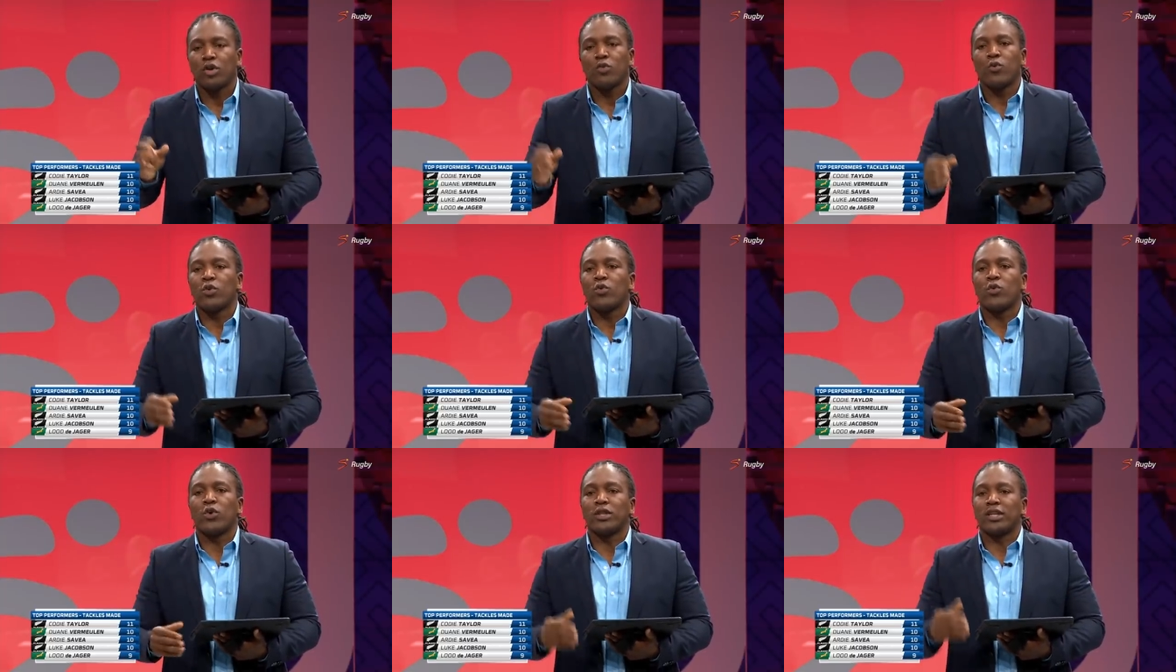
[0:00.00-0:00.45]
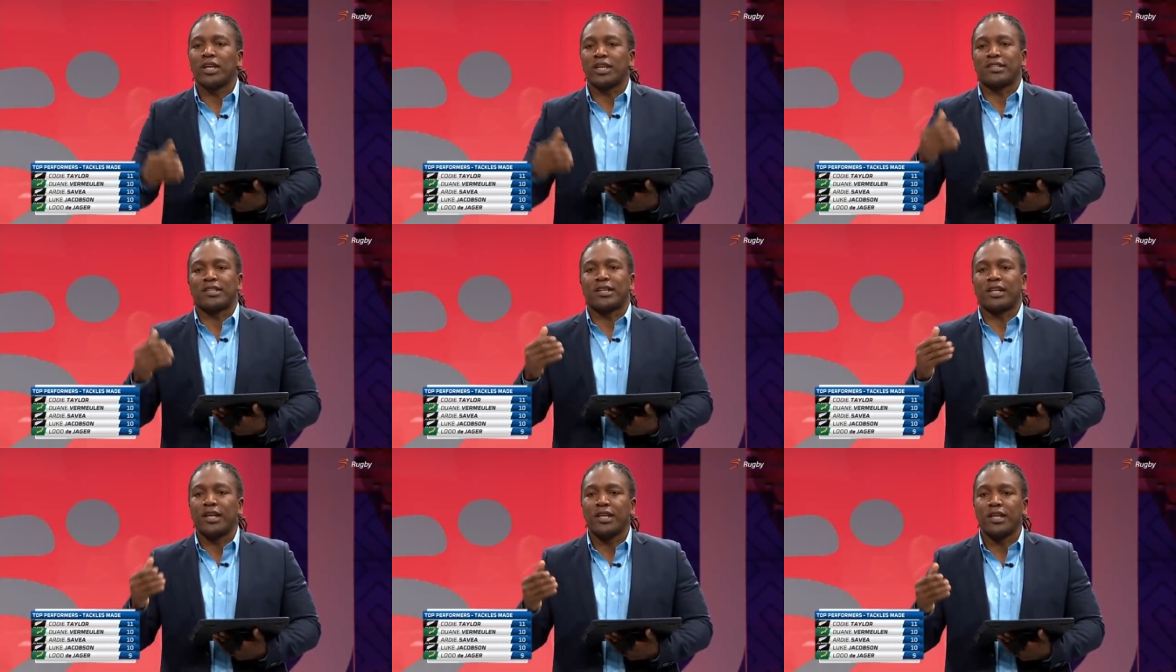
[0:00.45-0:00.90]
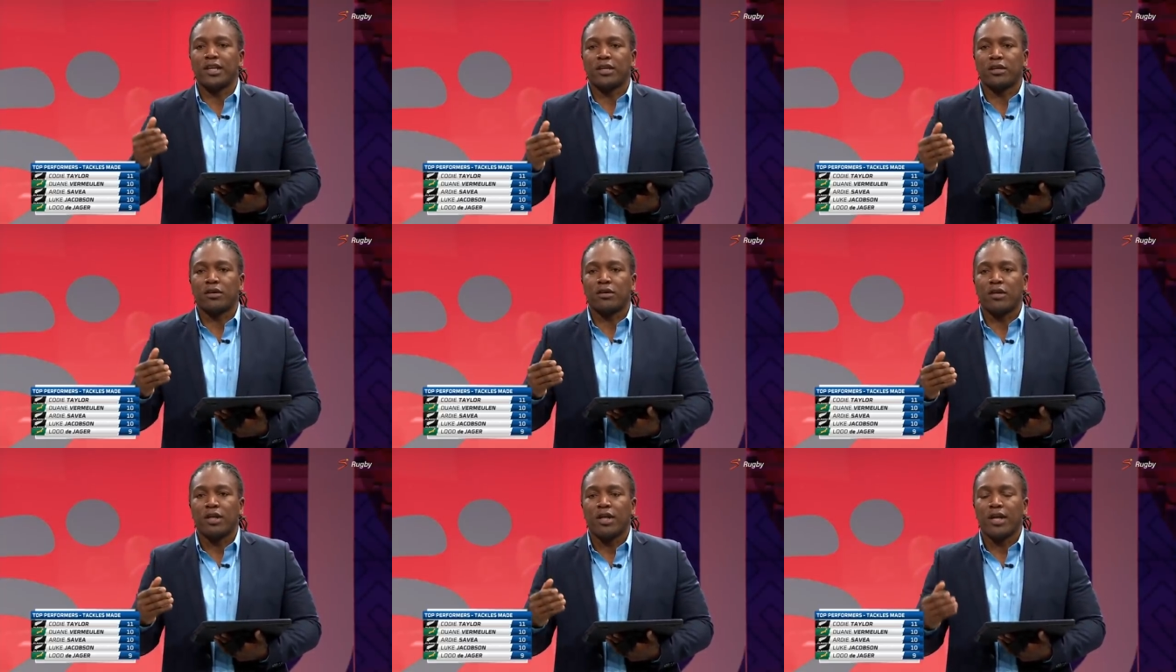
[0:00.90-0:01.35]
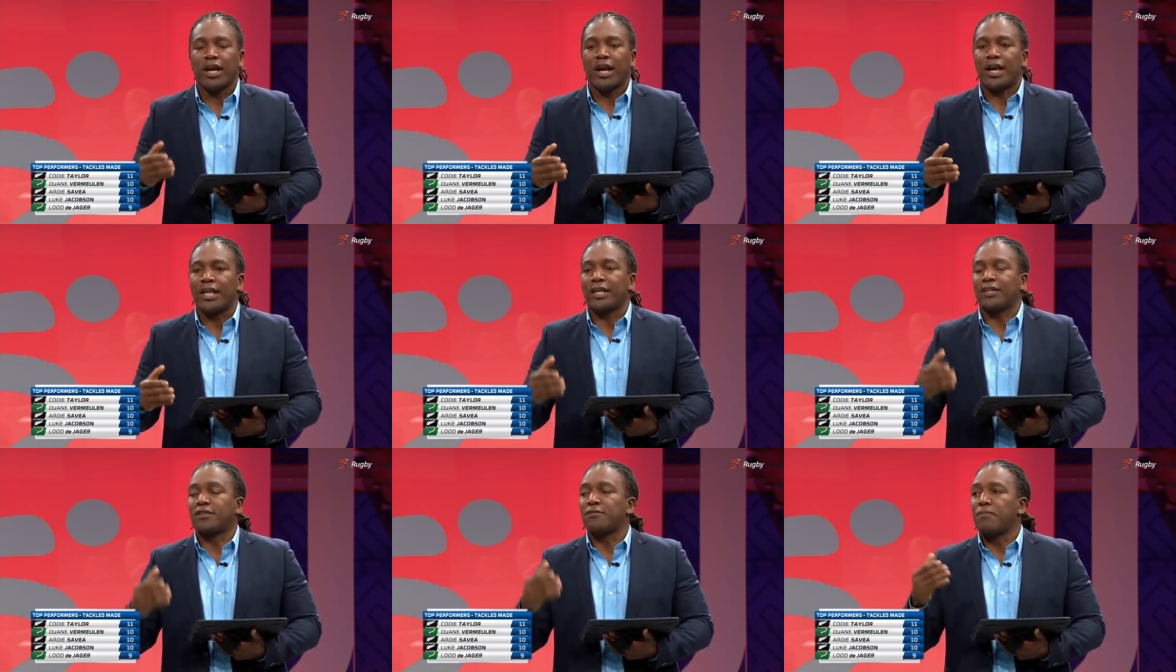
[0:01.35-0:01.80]
we weren't as clinical
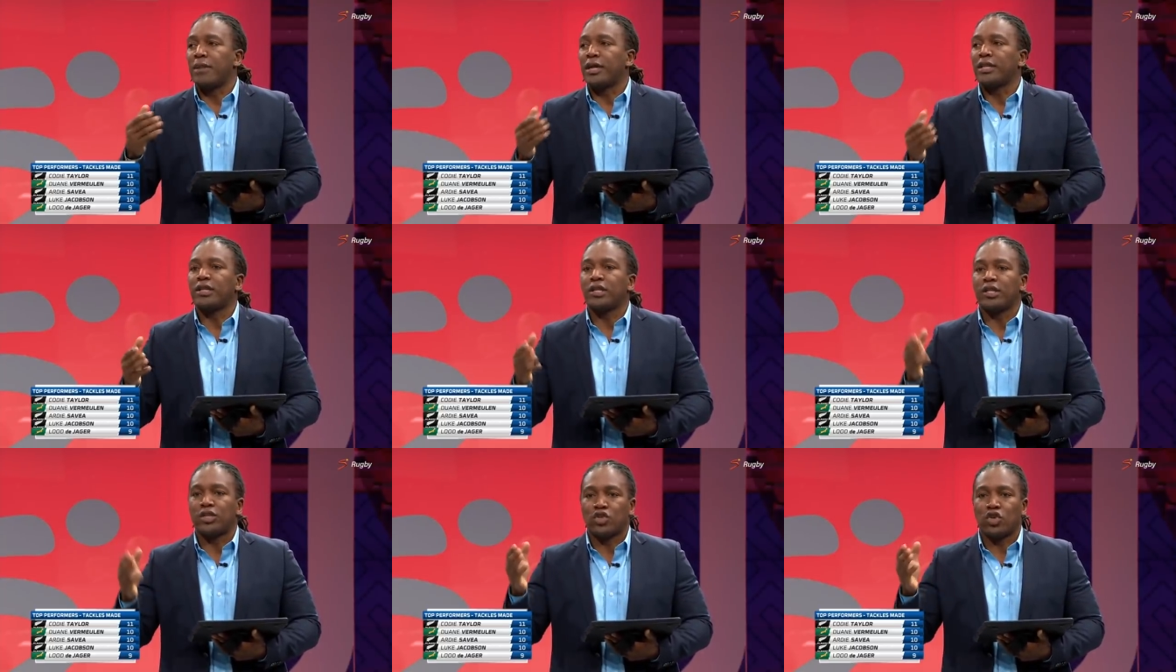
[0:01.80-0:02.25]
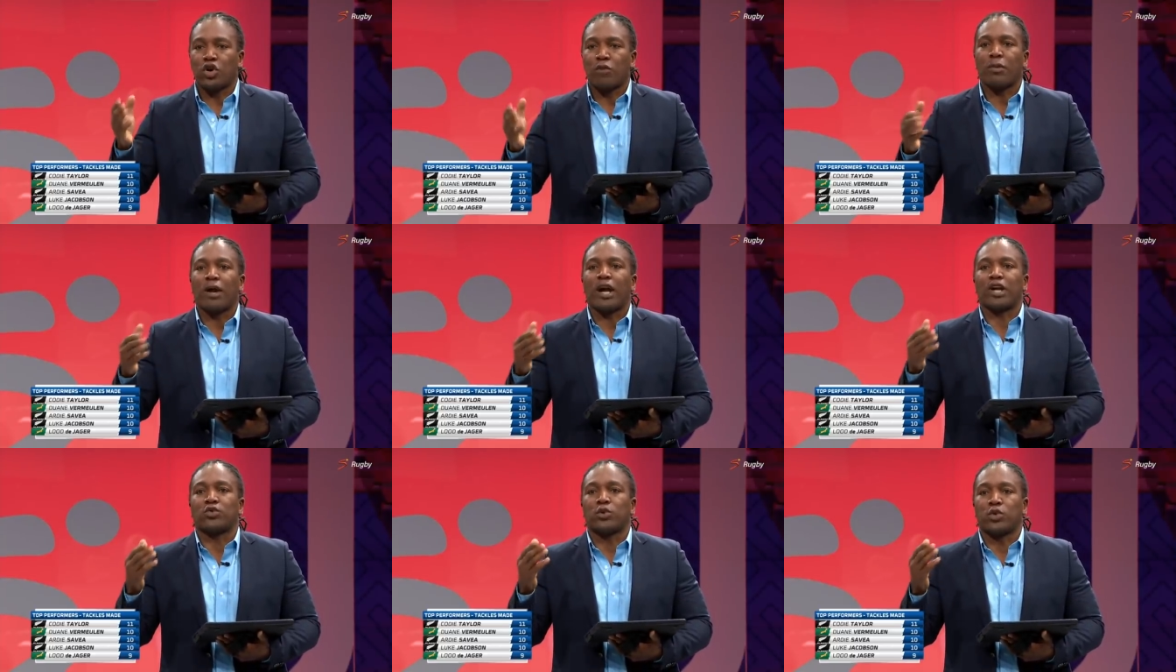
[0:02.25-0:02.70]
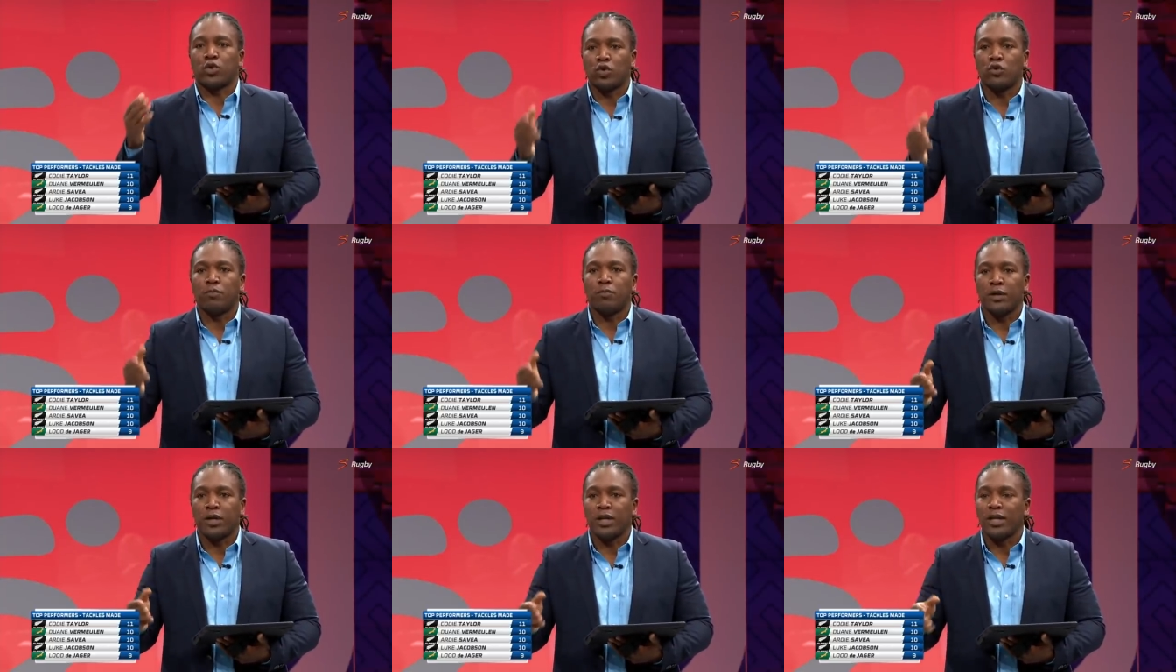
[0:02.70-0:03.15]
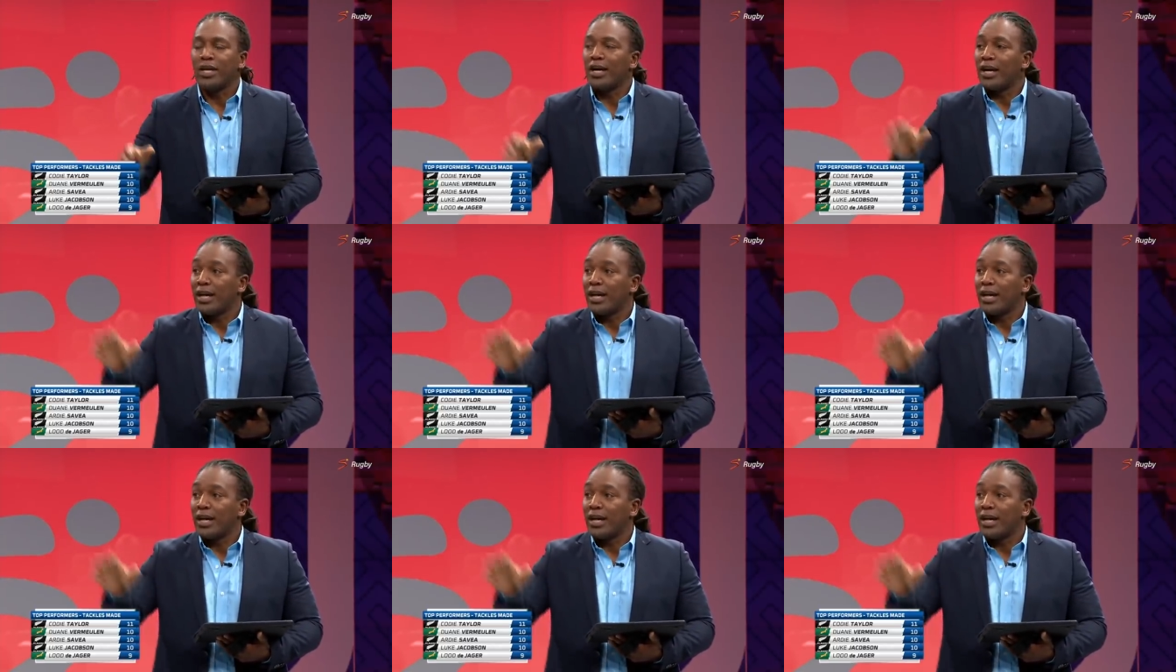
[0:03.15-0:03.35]
and as mentally sharp as we could be.